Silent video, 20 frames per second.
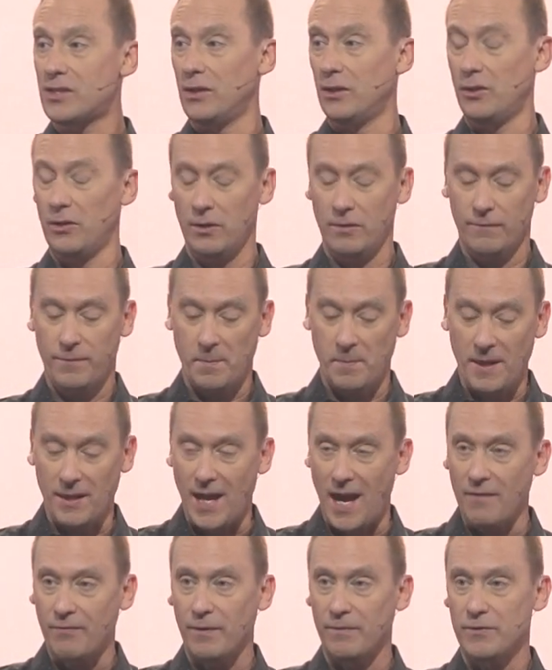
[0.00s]
to learn from the
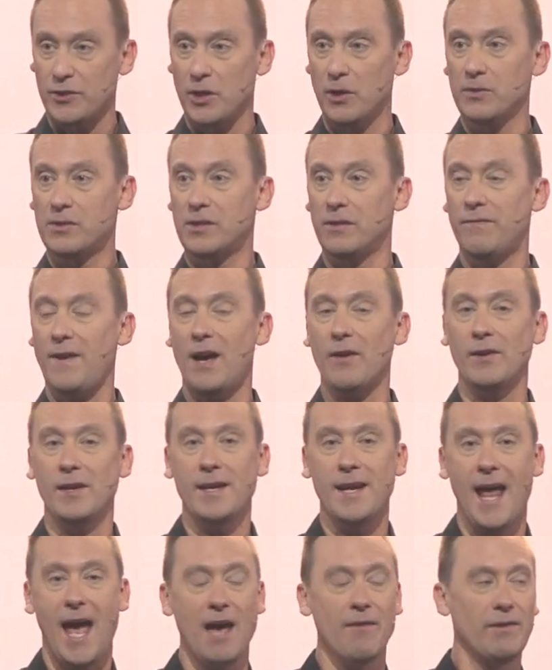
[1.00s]
life of Joseph how to
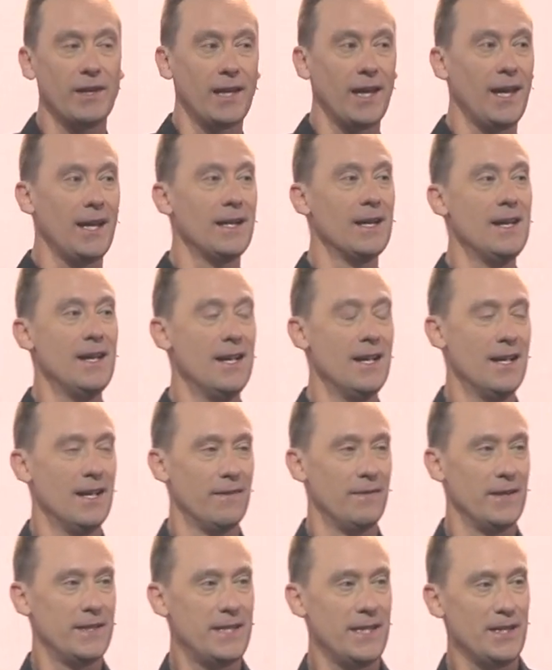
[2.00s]
navigate
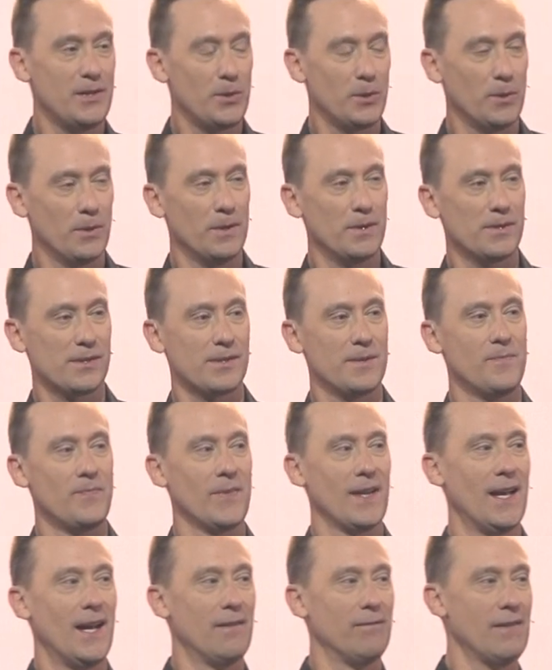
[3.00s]
the detours
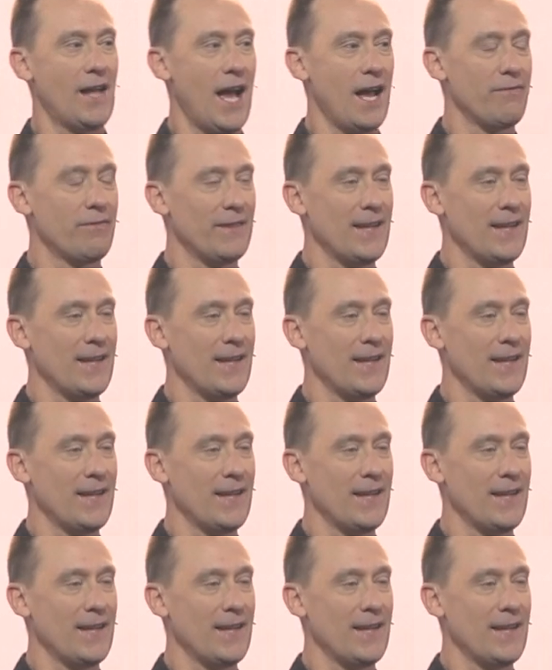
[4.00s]
of life.